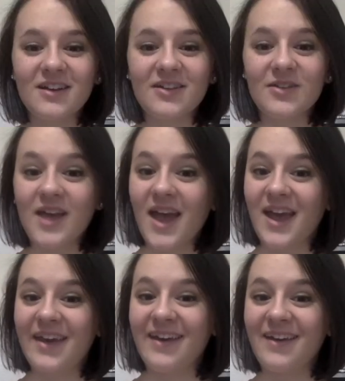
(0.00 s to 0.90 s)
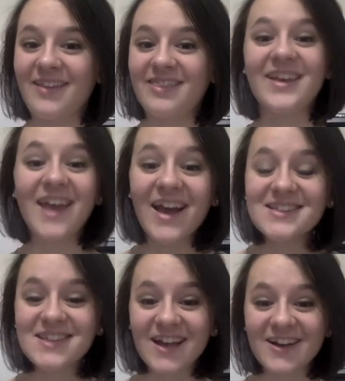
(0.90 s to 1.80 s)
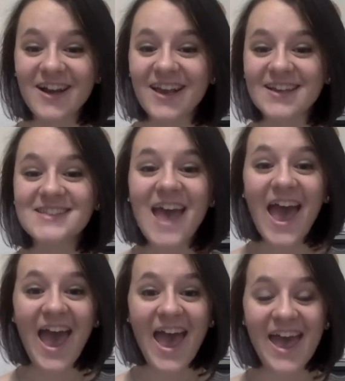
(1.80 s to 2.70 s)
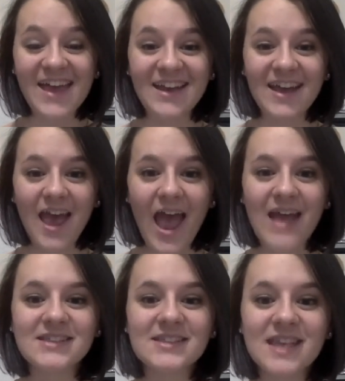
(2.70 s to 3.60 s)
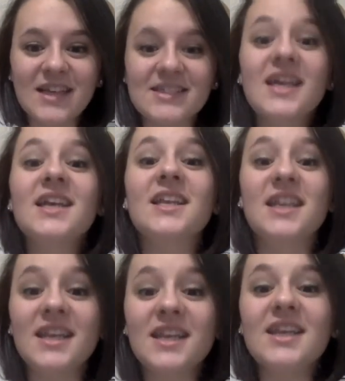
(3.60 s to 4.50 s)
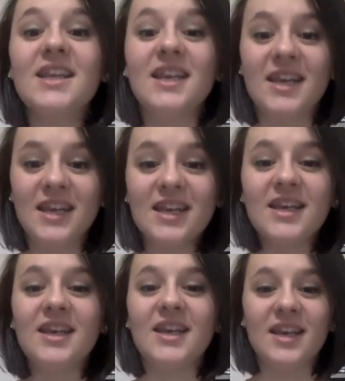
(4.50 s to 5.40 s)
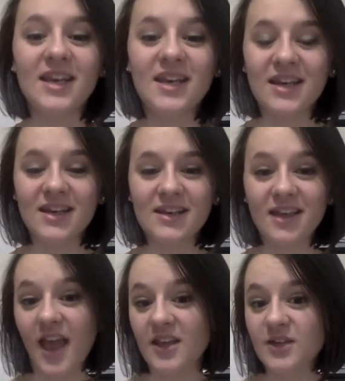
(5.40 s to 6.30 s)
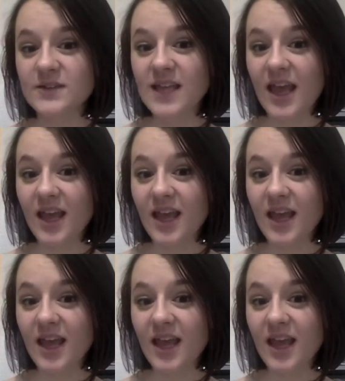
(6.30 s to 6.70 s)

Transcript: Okay, the next letter is N. N says Can you say